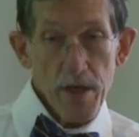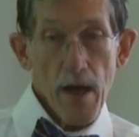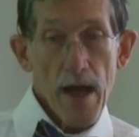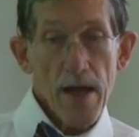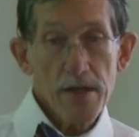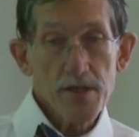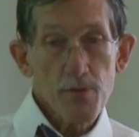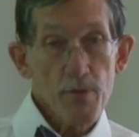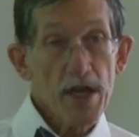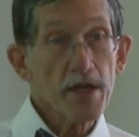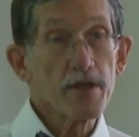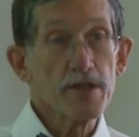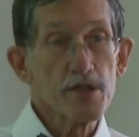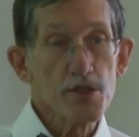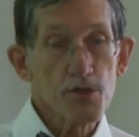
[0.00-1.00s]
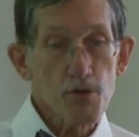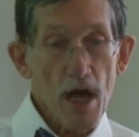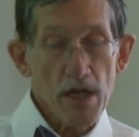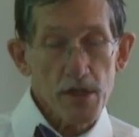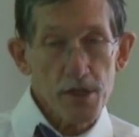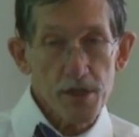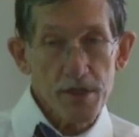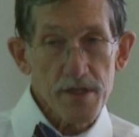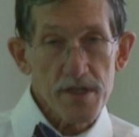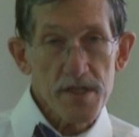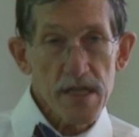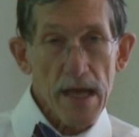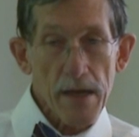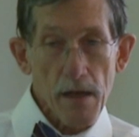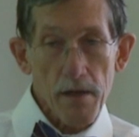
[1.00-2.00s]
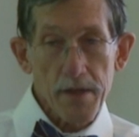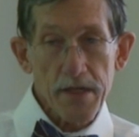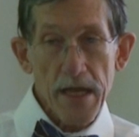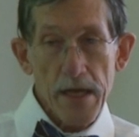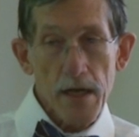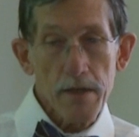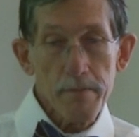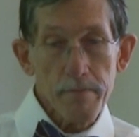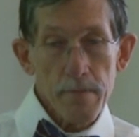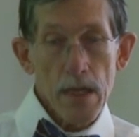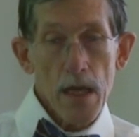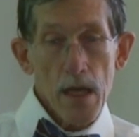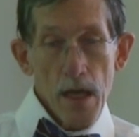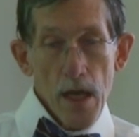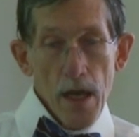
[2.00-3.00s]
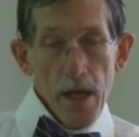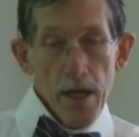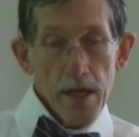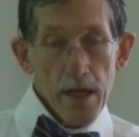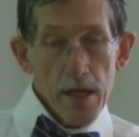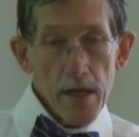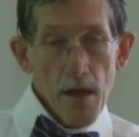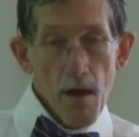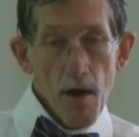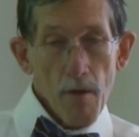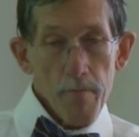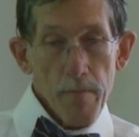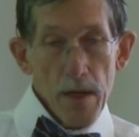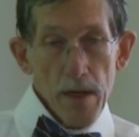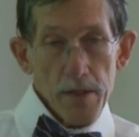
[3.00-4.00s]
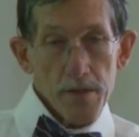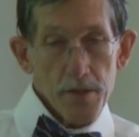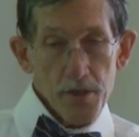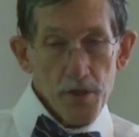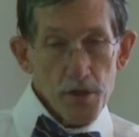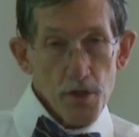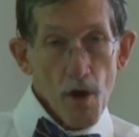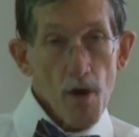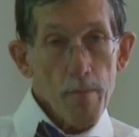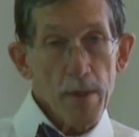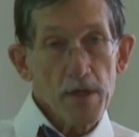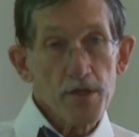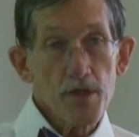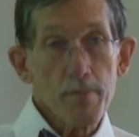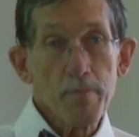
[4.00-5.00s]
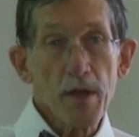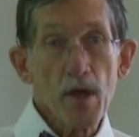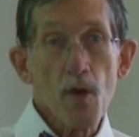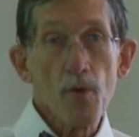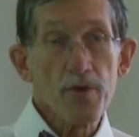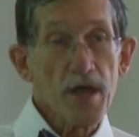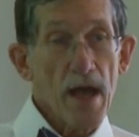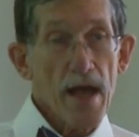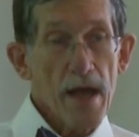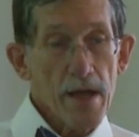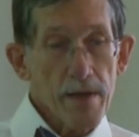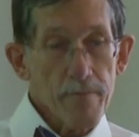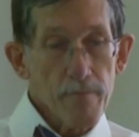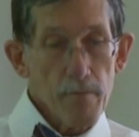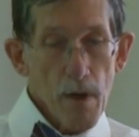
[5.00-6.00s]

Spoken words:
as Reconstruction settled in, he determined to build a